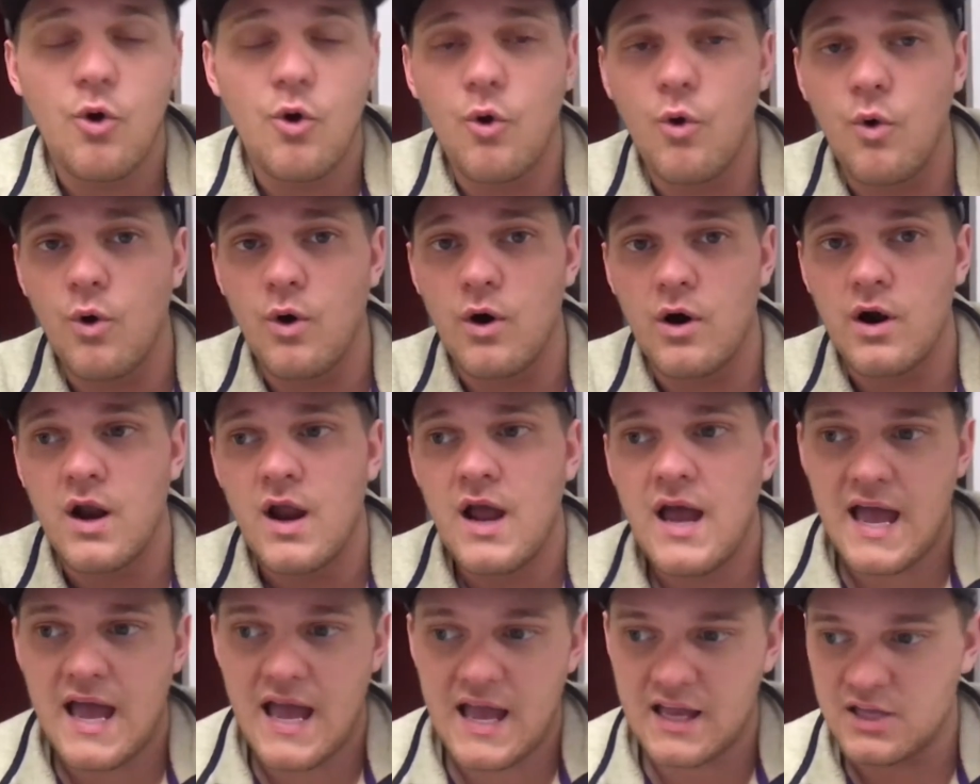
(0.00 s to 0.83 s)
Or,
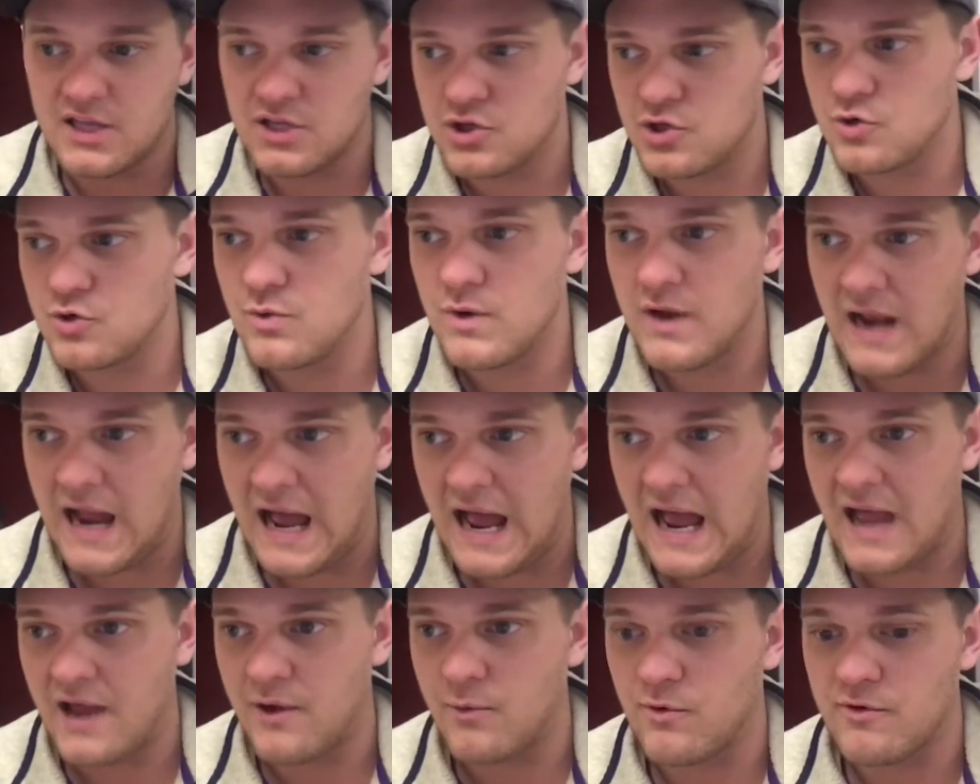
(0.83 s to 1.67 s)
hey, you and
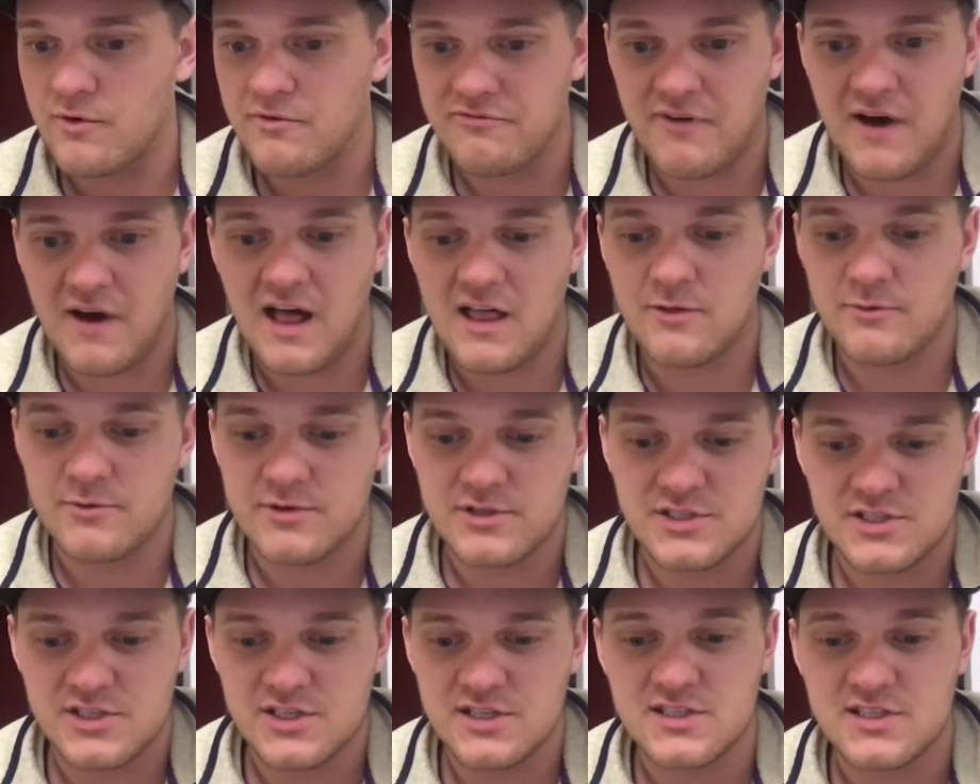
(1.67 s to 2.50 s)
I, we're
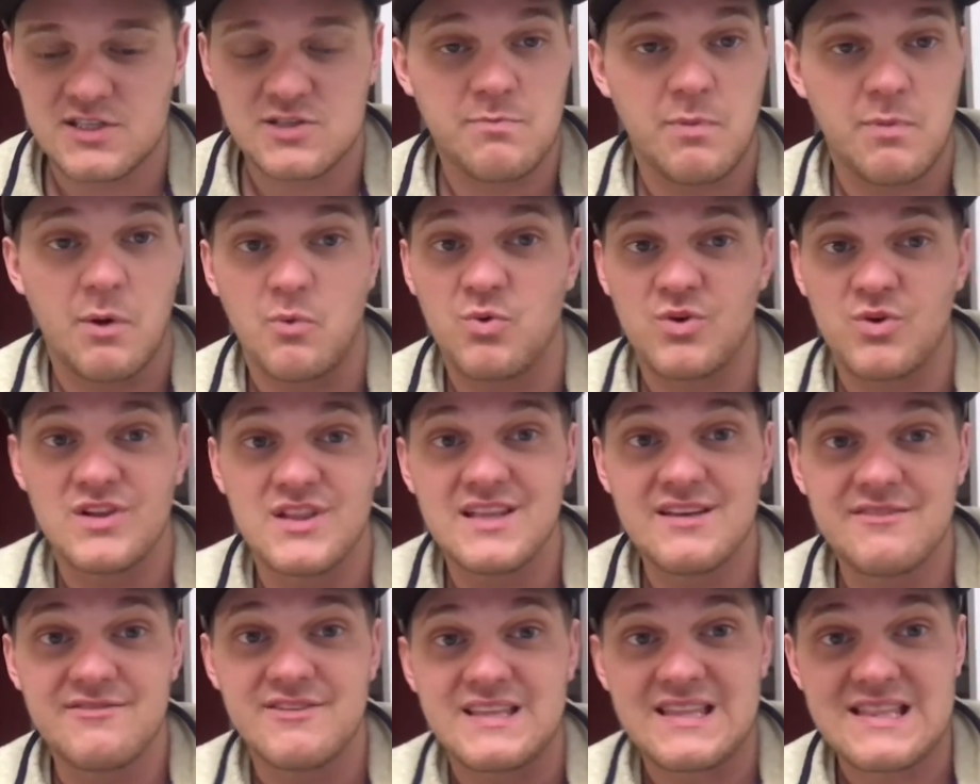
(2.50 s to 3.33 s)
following Jesus, but we're
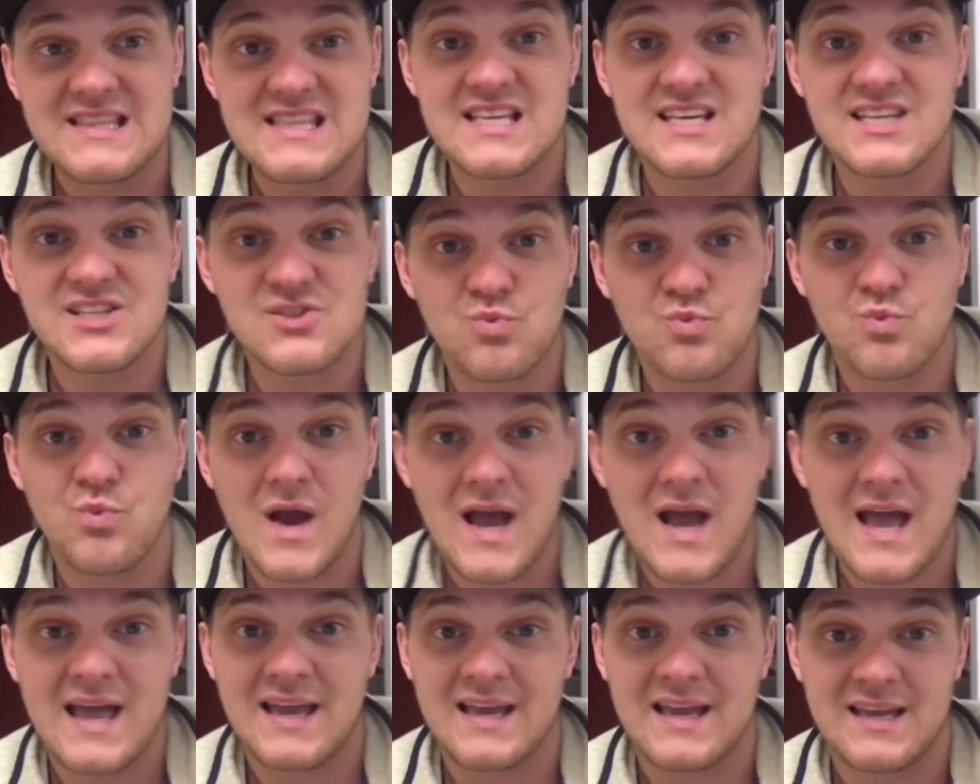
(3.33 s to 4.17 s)
living this
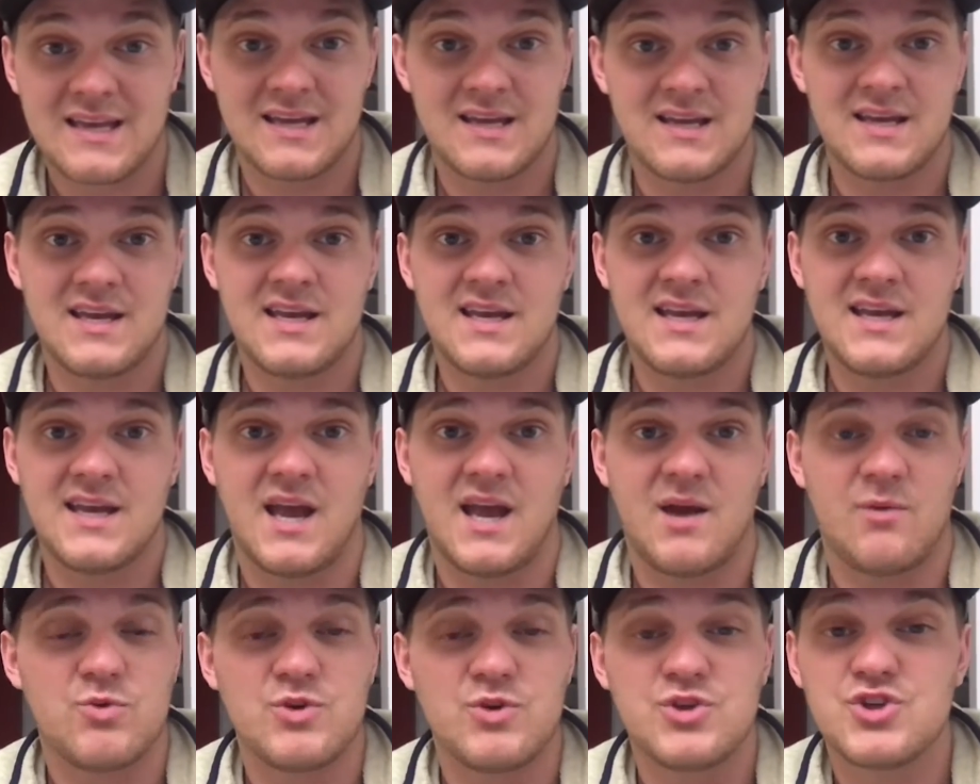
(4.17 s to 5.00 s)
way,
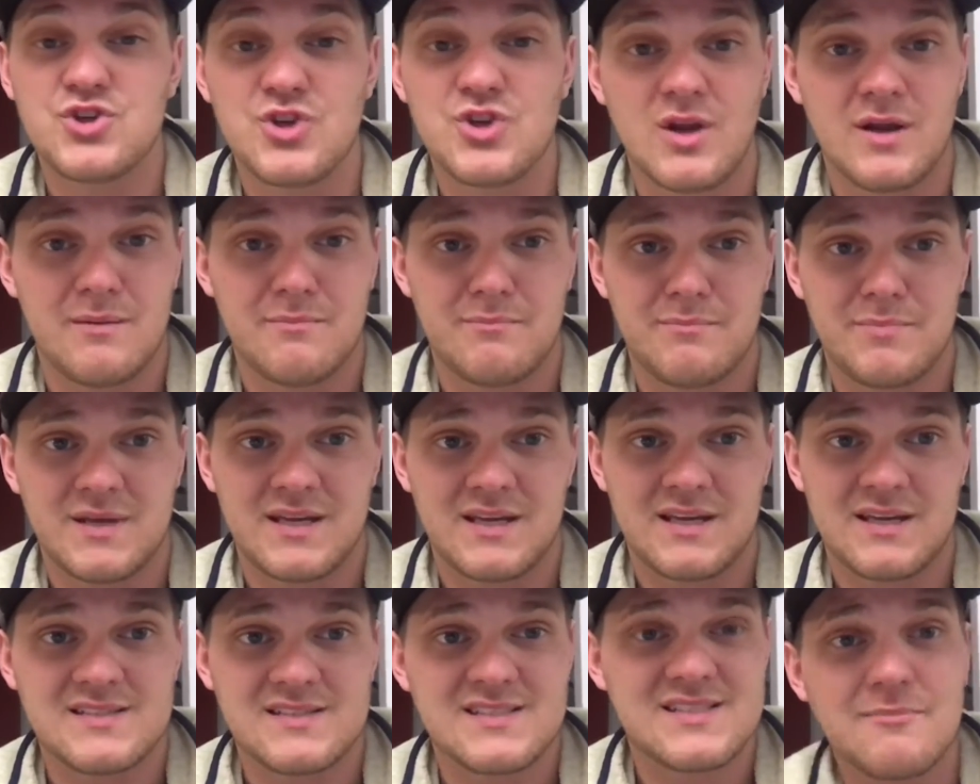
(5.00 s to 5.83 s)
and we shouldn't
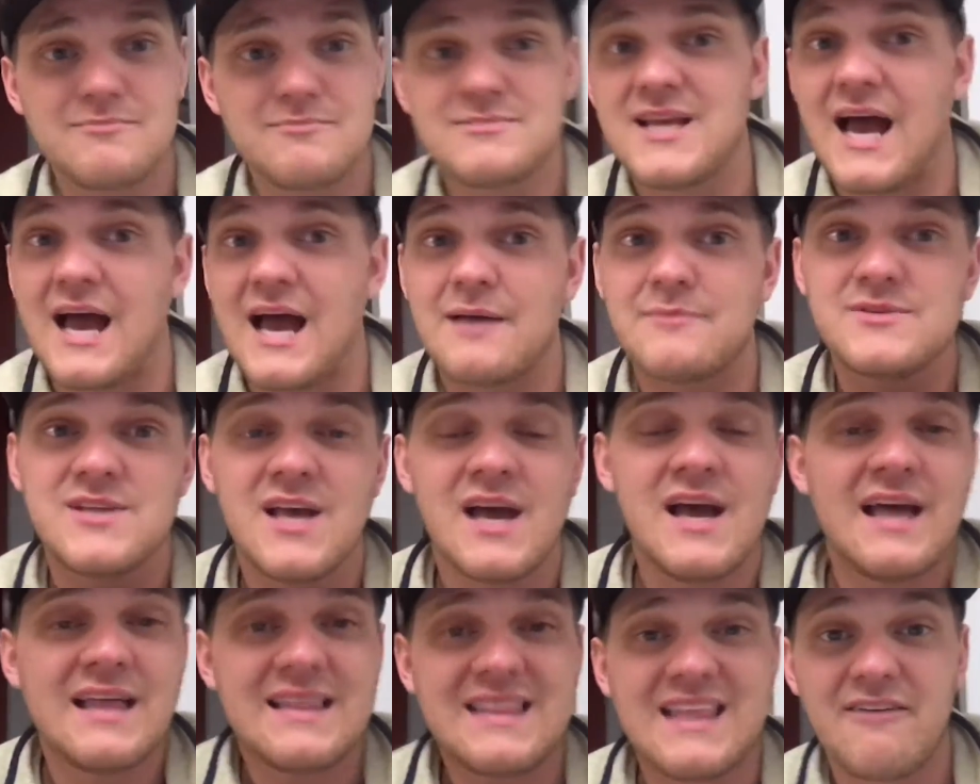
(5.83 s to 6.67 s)
be. Sometimes
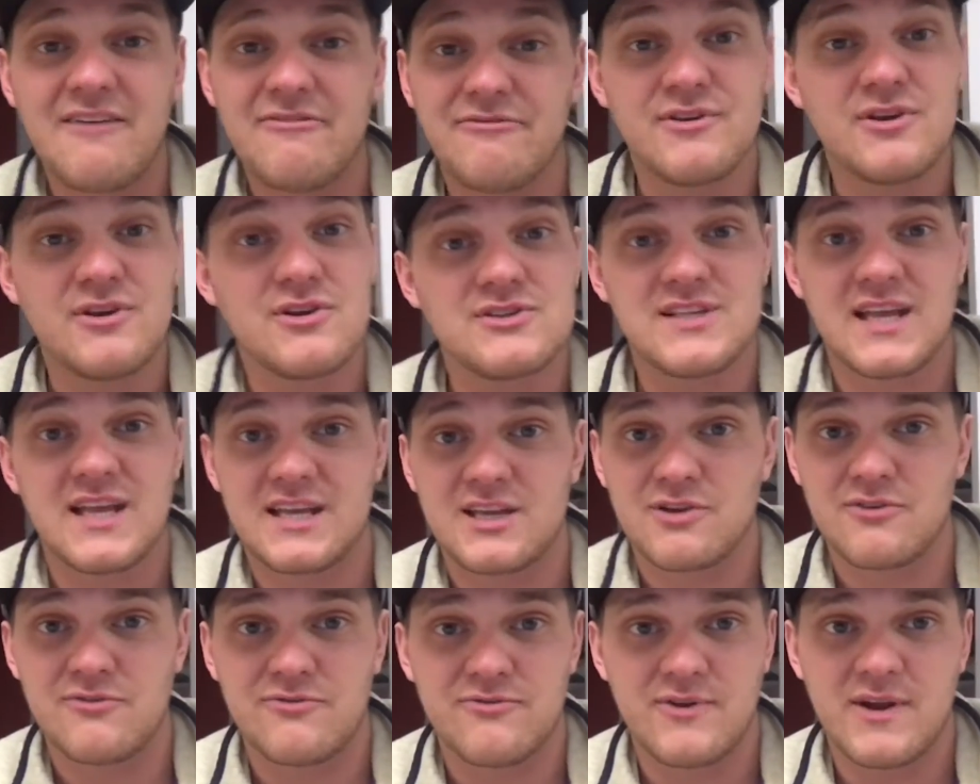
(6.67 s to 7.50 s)
that feels
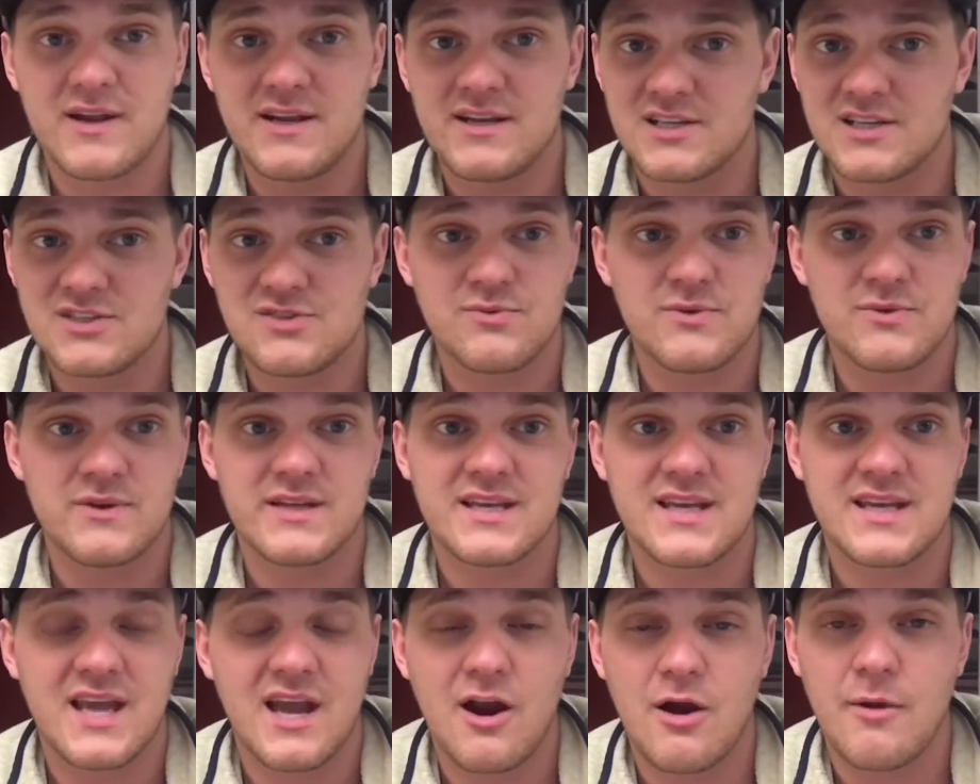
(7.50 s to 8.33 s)
like your friend doesn't really
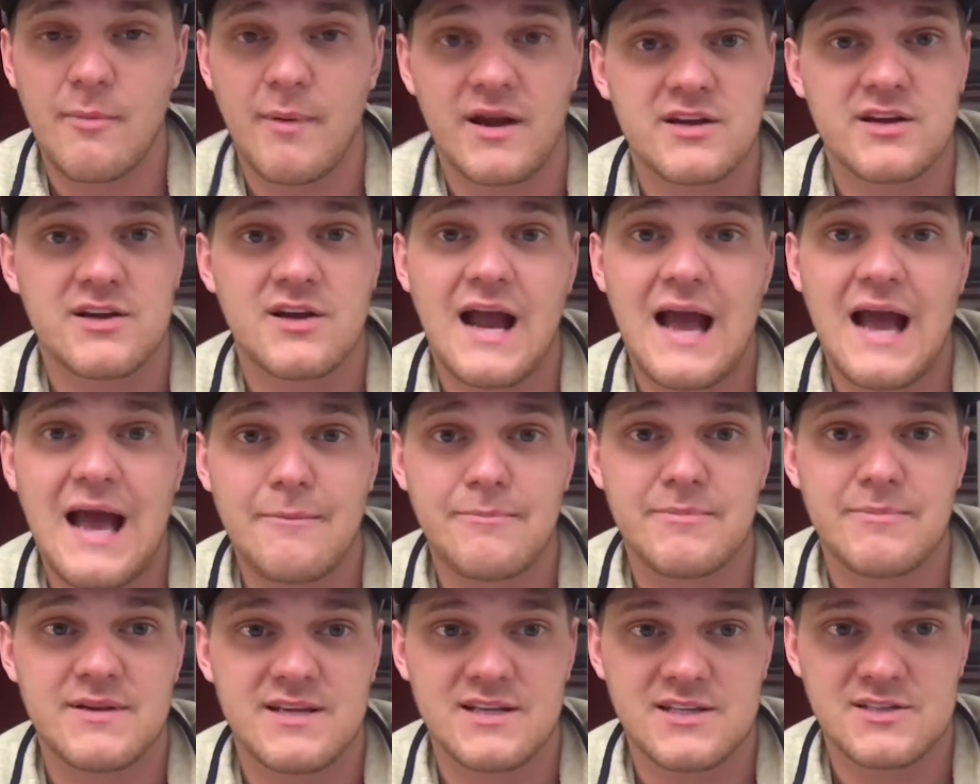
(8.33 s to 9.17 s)
care about your
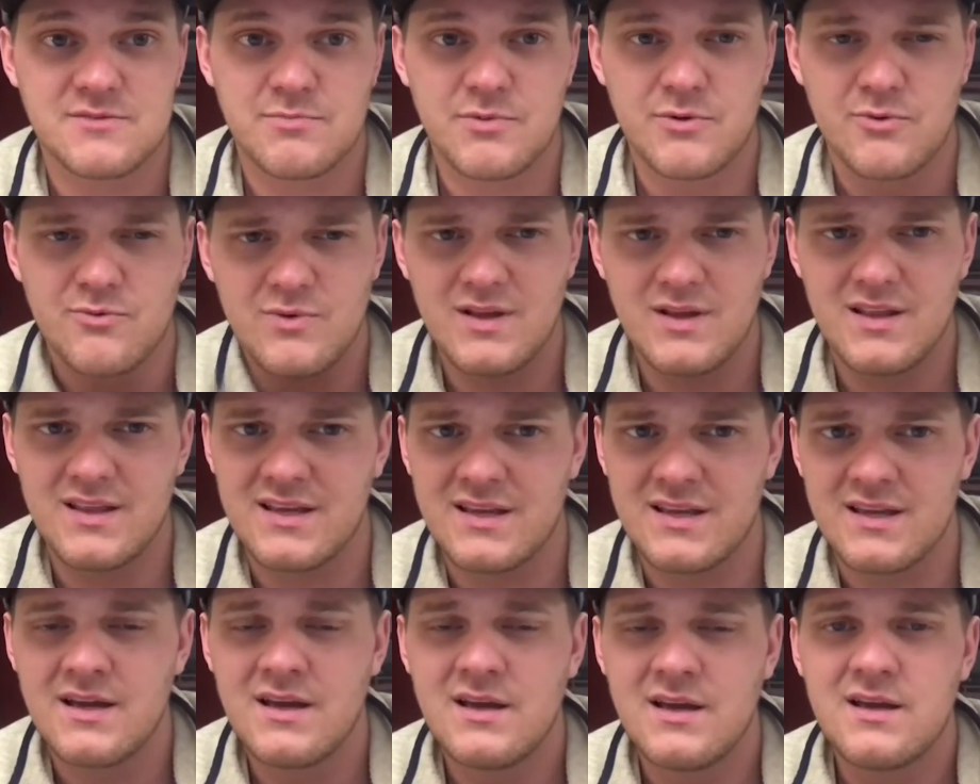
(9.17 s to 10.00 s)
happiness, but
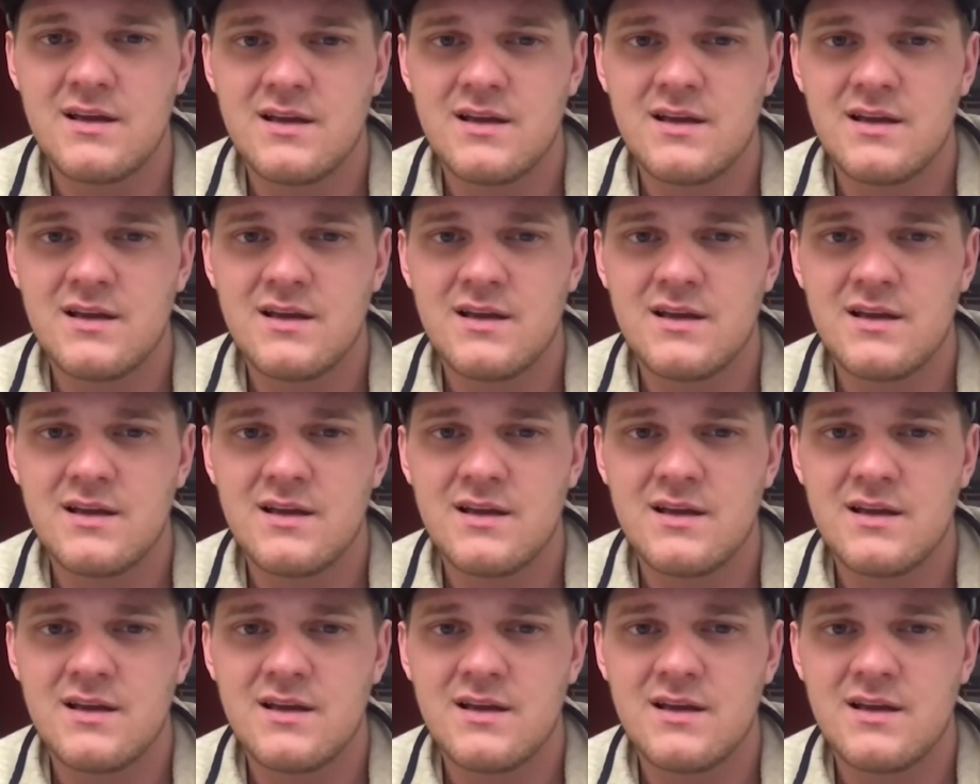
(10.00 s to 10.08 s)
really,